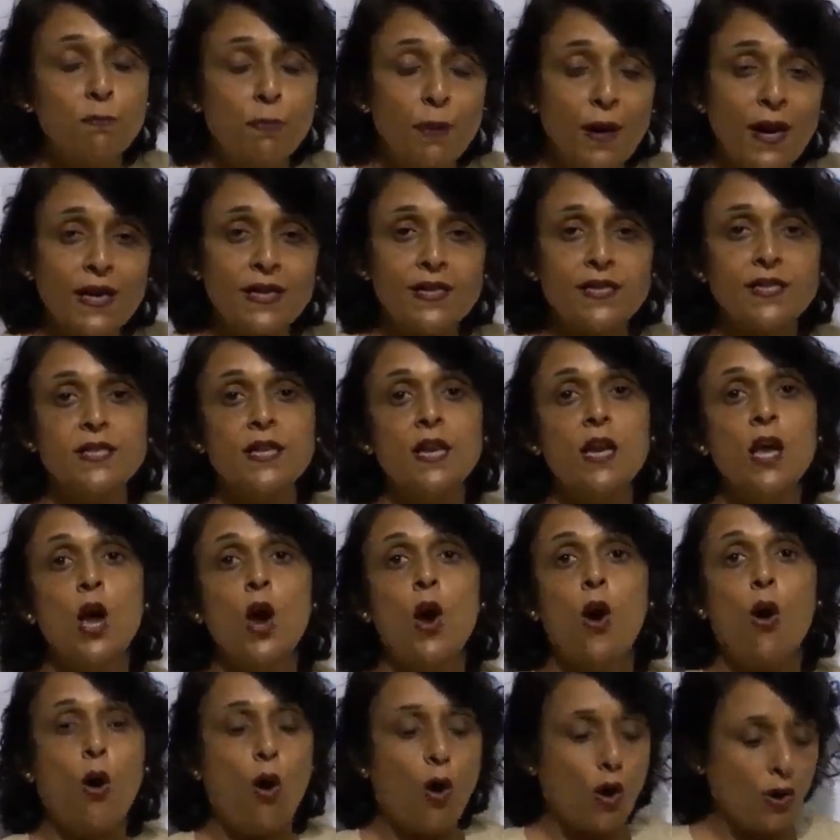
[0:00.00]
Plus,
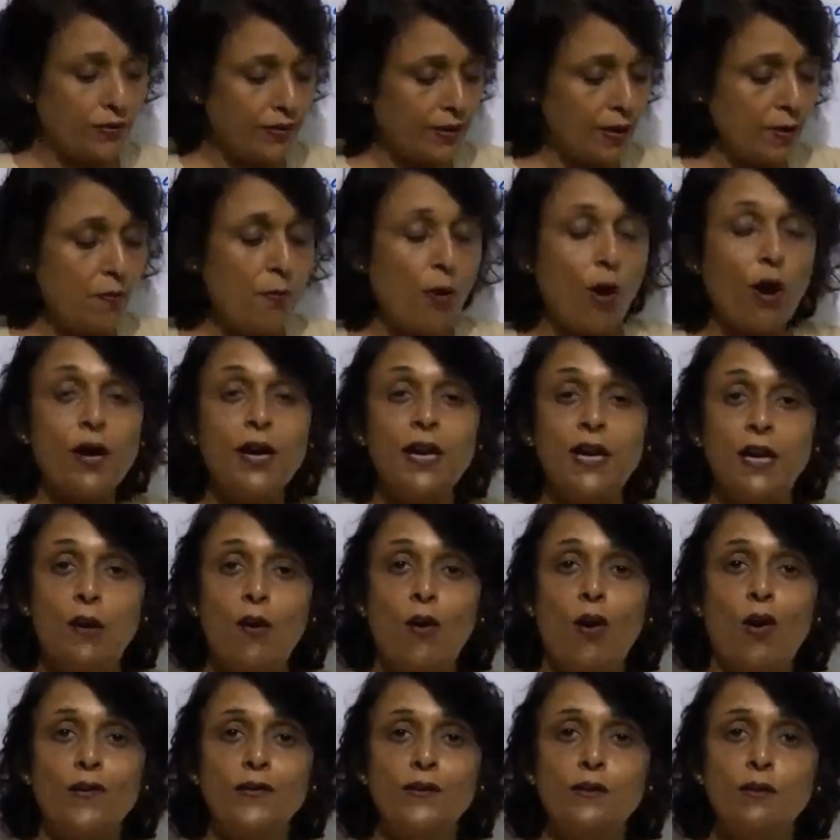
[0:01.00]
on the body,
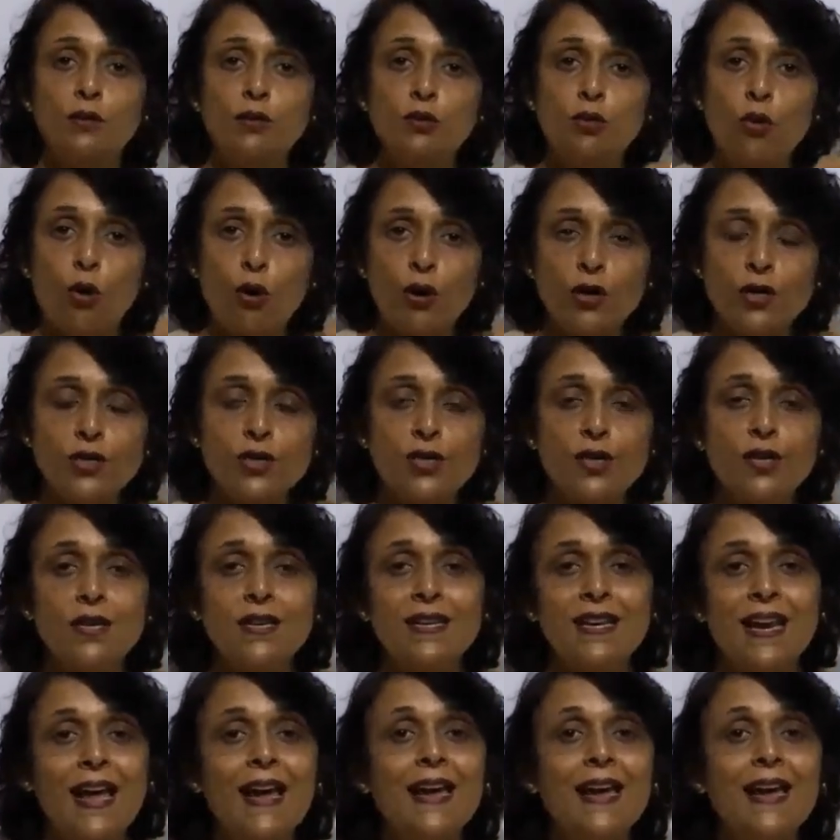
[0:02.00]
on the dorsal